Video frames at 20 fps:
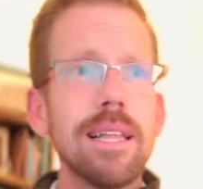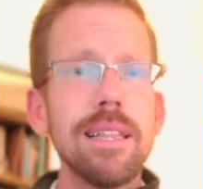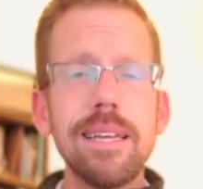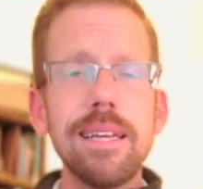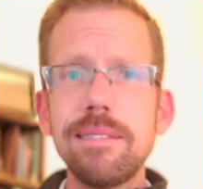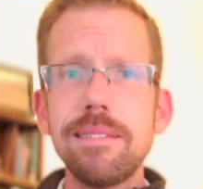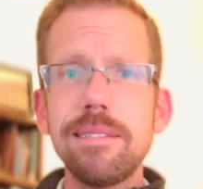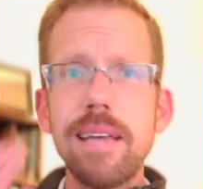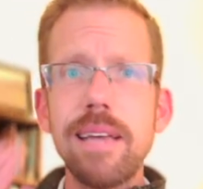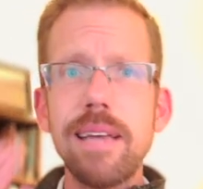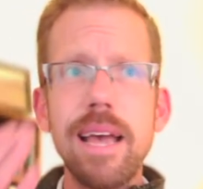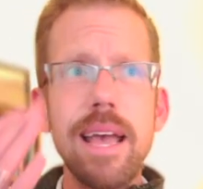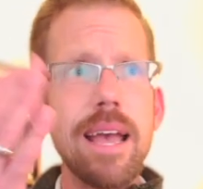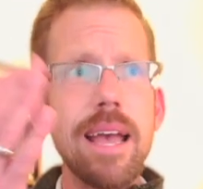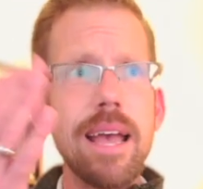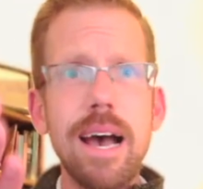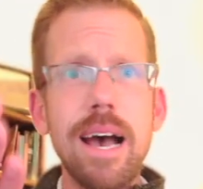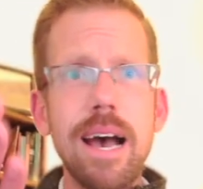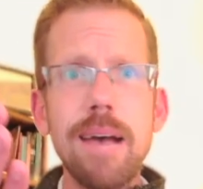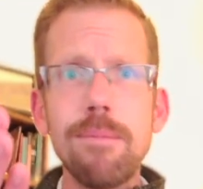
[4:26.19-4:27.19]
let's
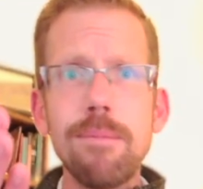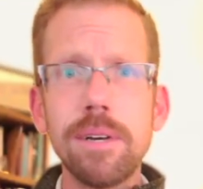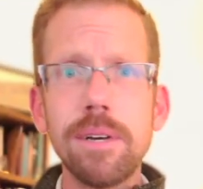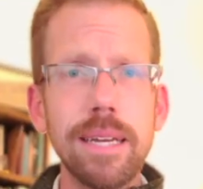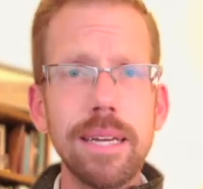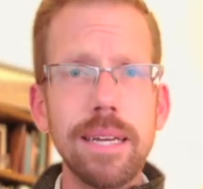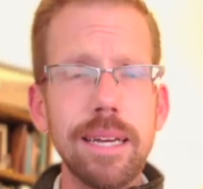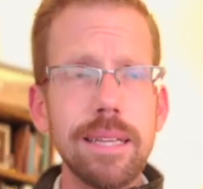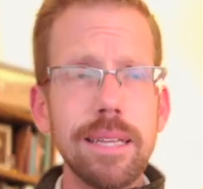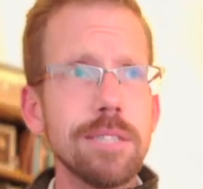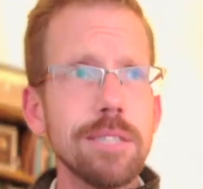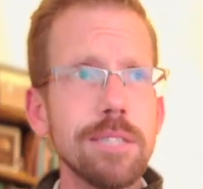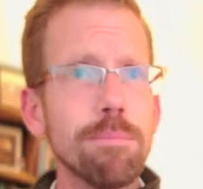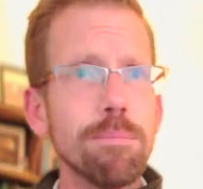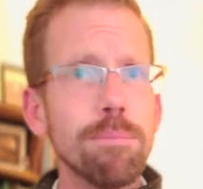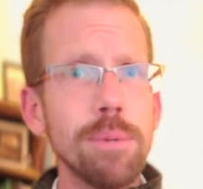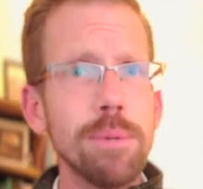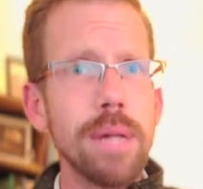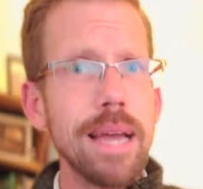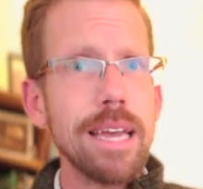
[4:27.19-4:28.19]
say I'm looking at this
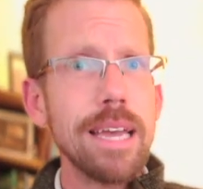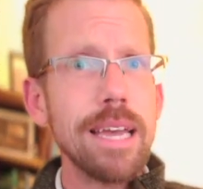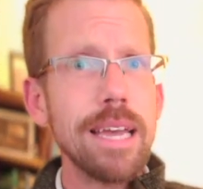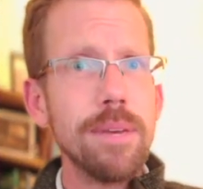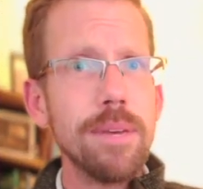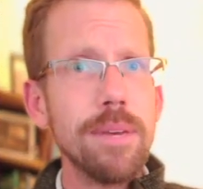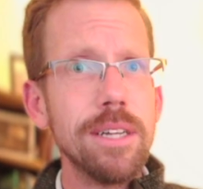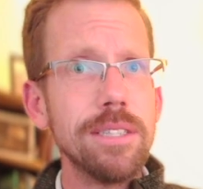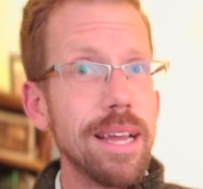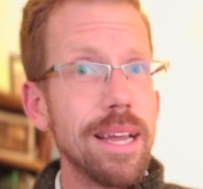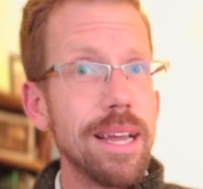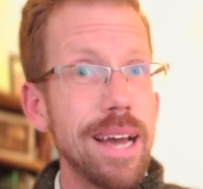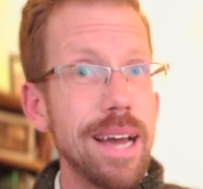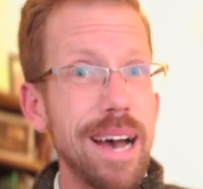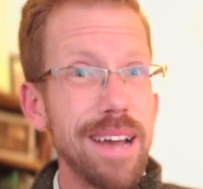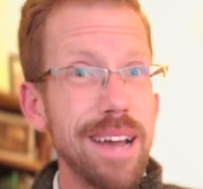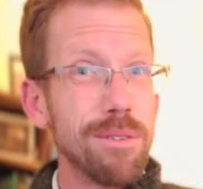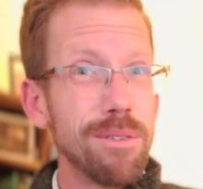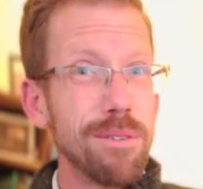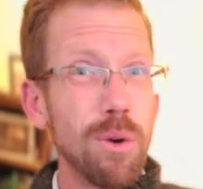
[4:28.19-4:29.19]
blank image and
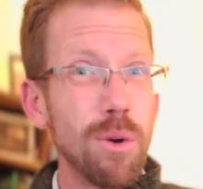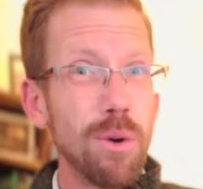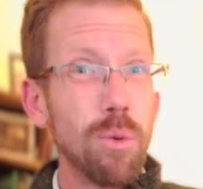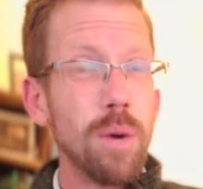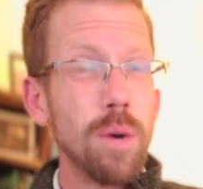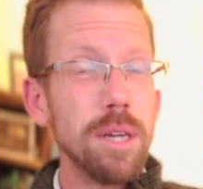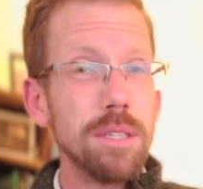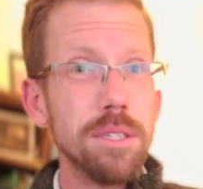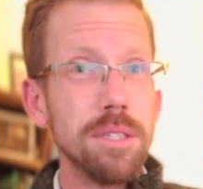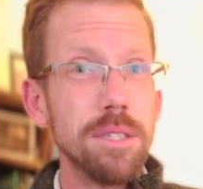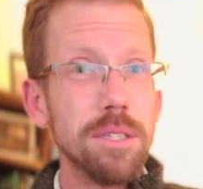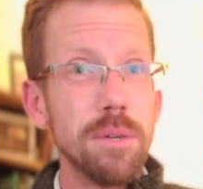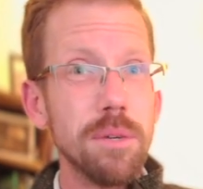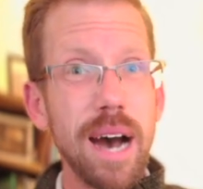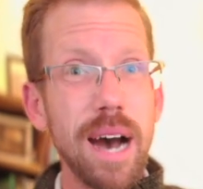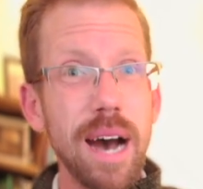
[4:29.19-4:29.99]
I don't know what to do.